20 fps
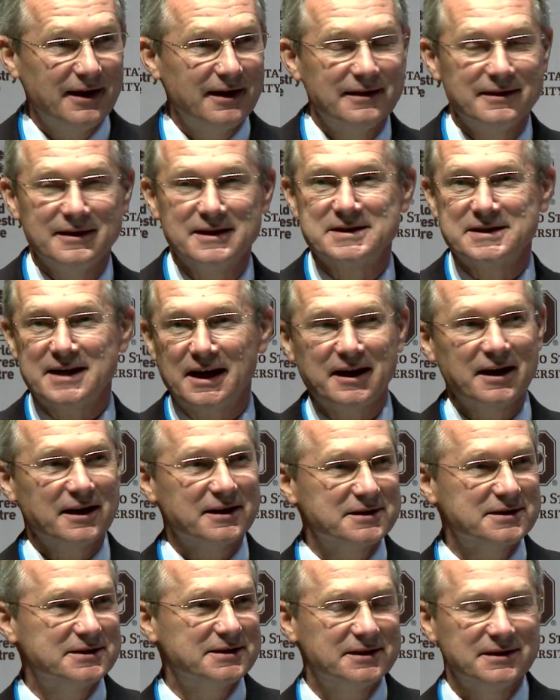The
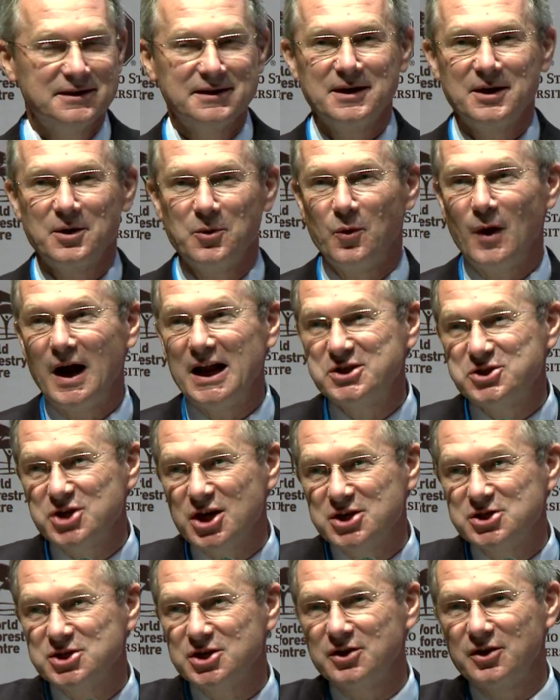second, while
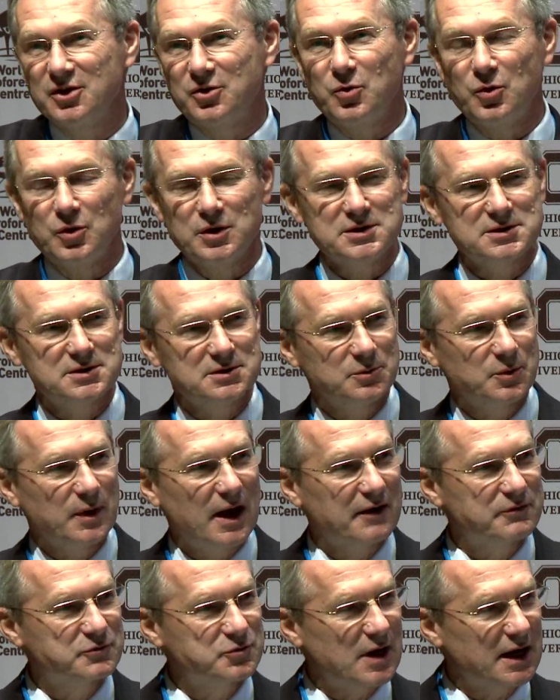changing the course, we
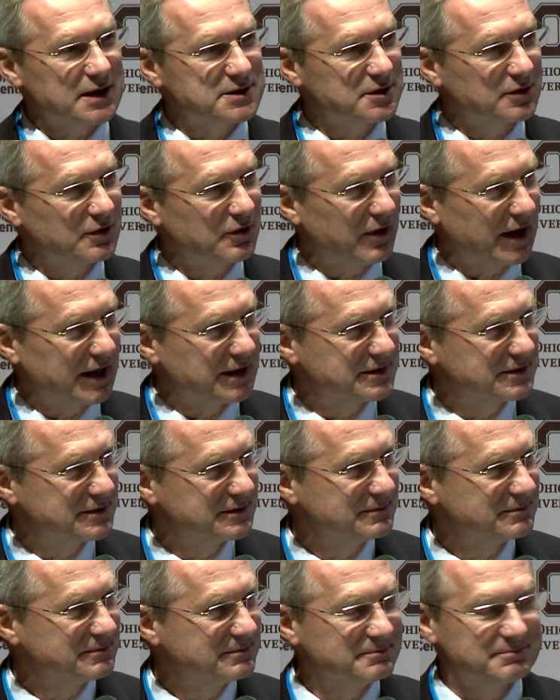have to accelerate.
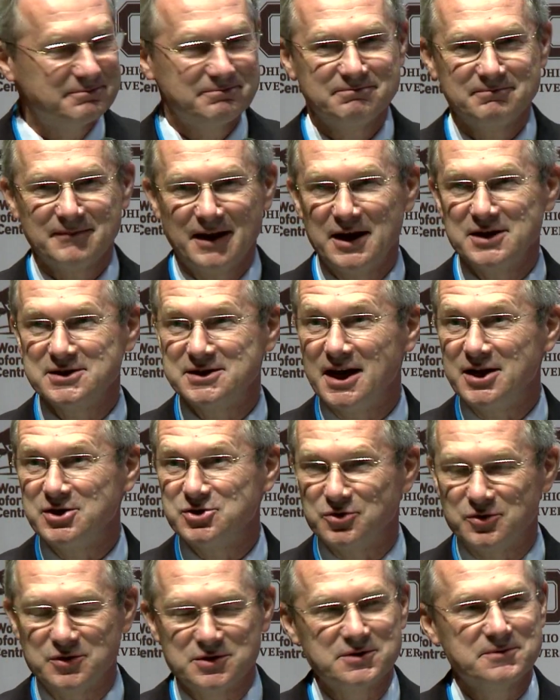It's
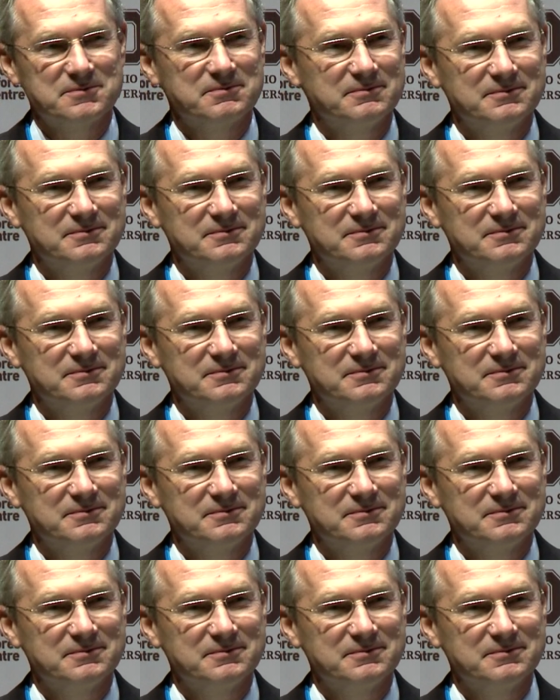dangerous.